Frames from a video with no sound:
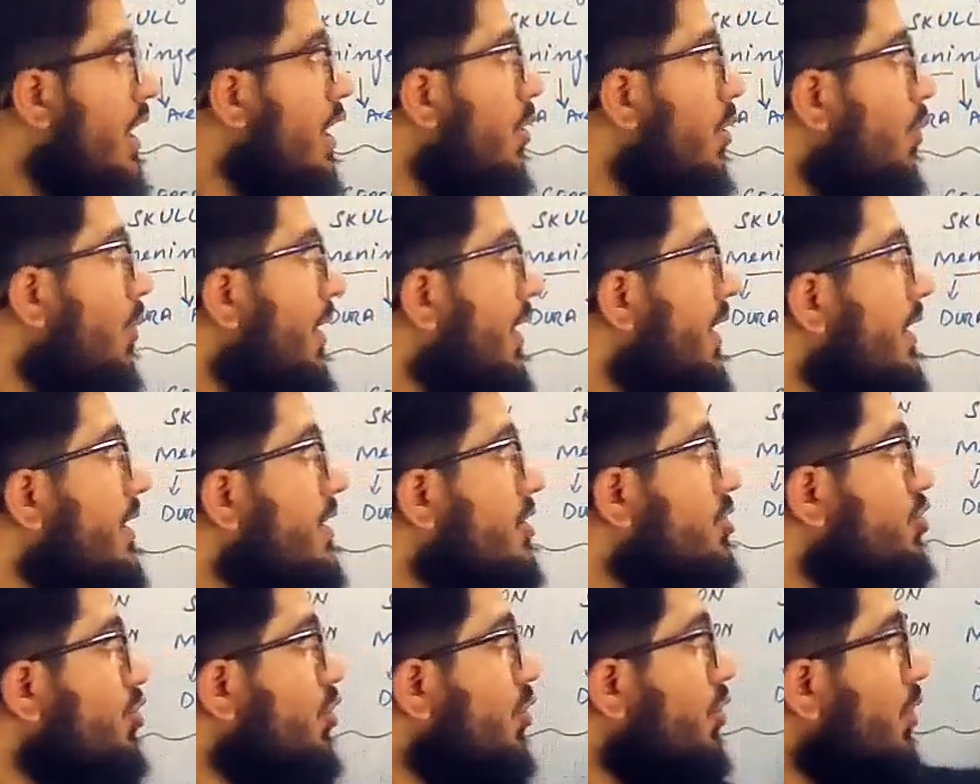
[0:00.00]
Well,
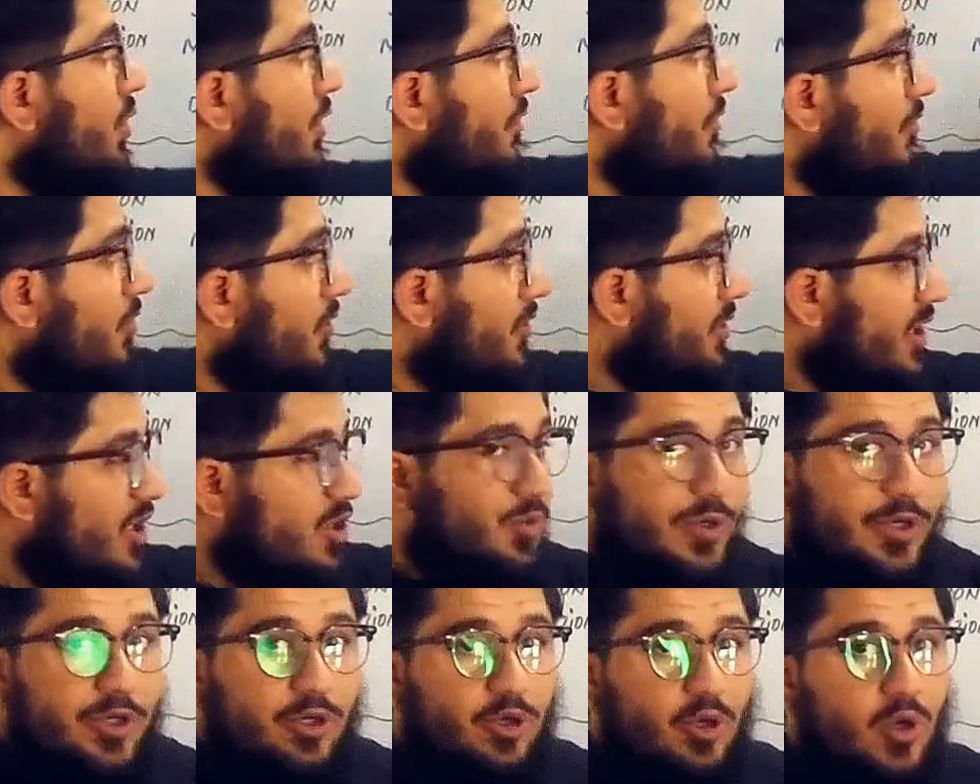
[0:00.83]
so for this
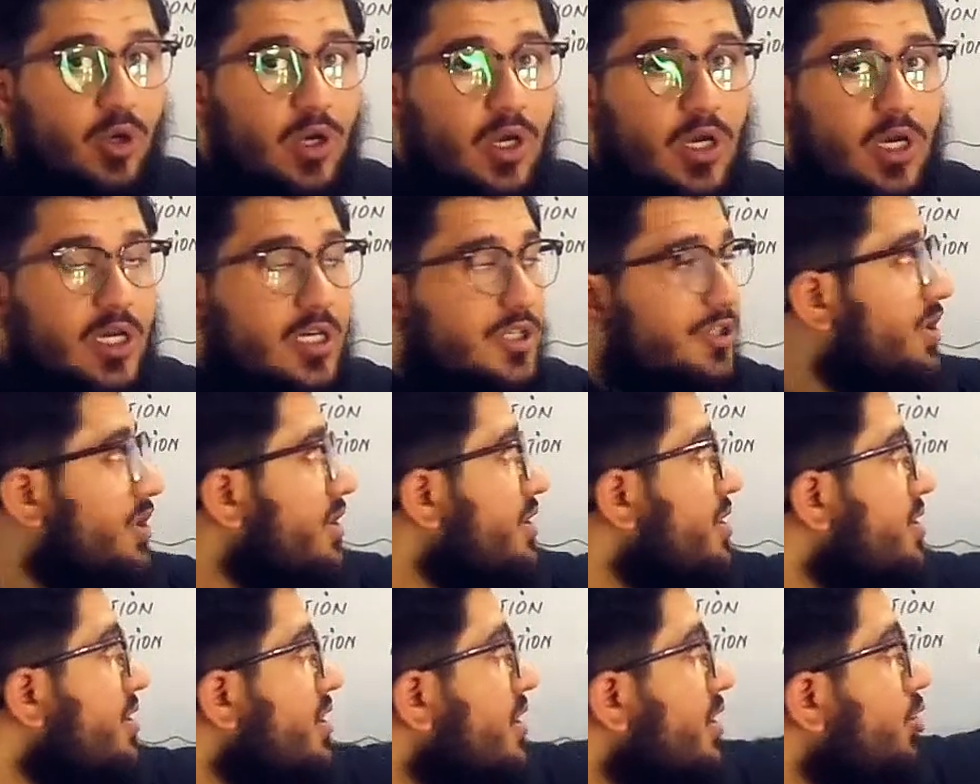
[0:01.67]
video,
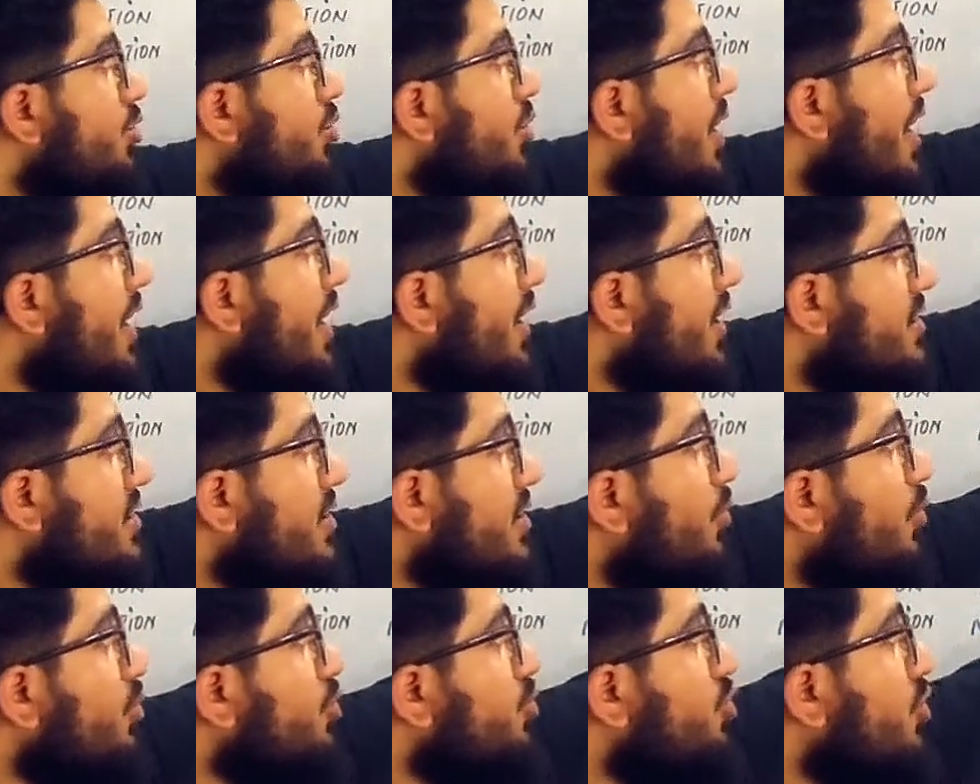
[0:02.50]
just you are
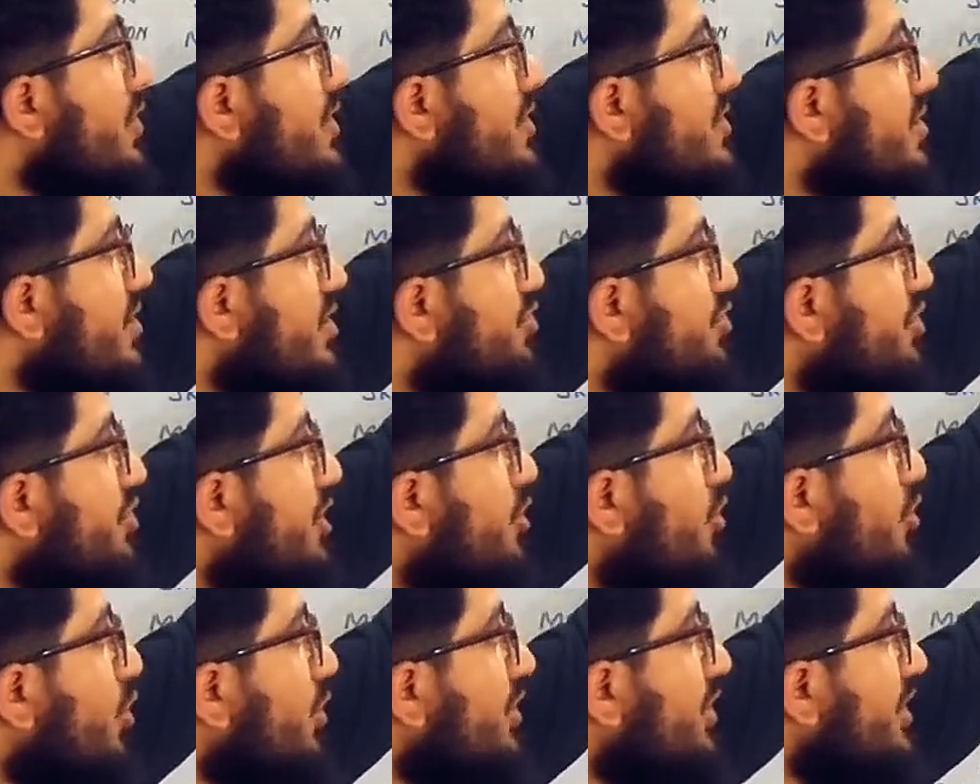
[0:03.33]
supposed to concentrate
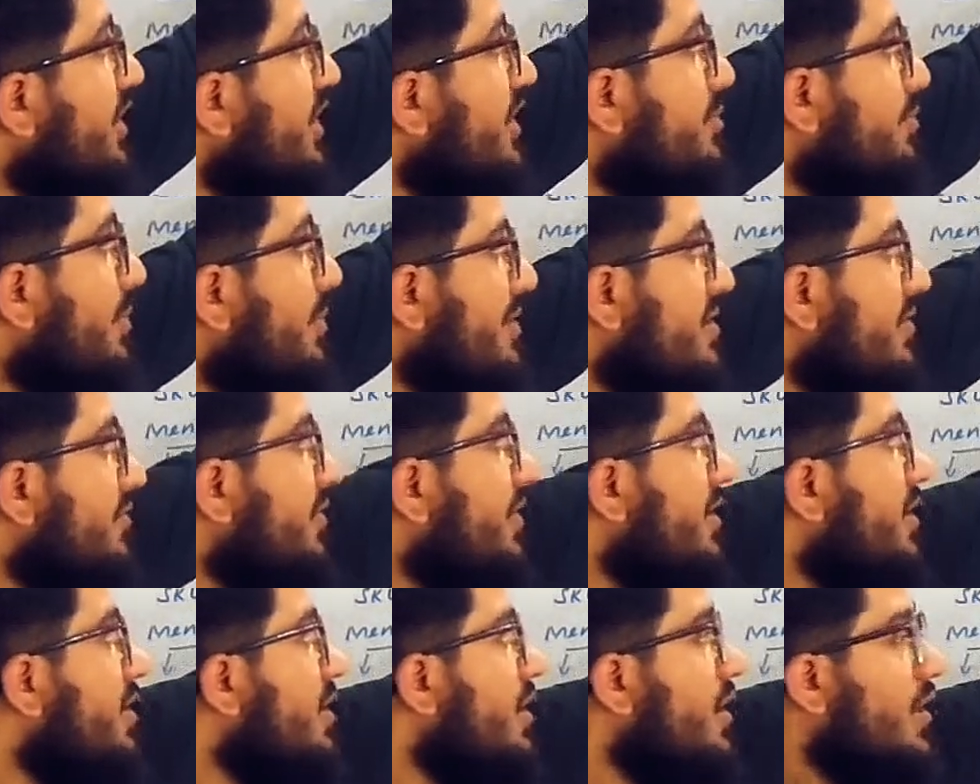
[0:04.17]
on these
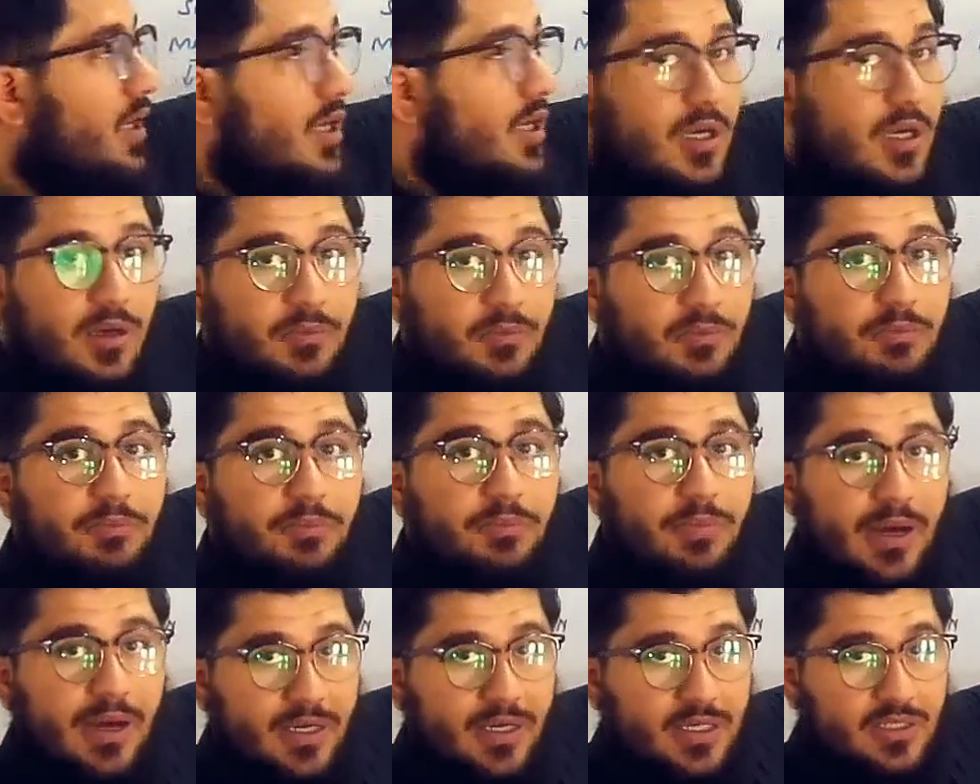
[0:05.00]
specific
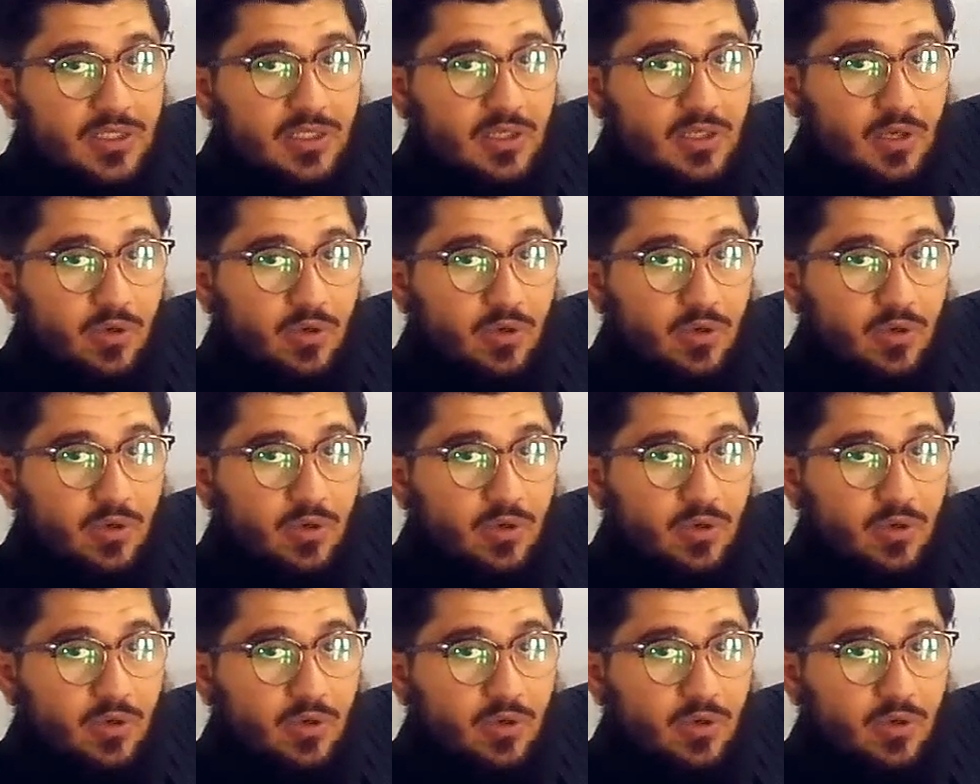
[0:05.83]
parts